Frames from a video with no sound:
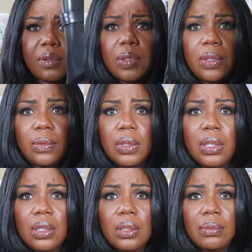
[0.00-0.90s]
on no
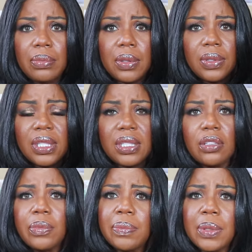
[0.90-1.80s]
boots. It's
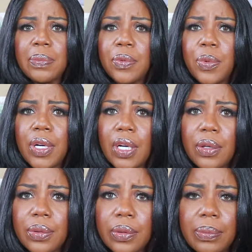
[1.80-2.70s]
too many people in the world
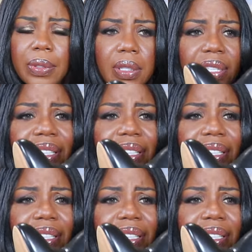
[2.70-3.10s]
hungry. But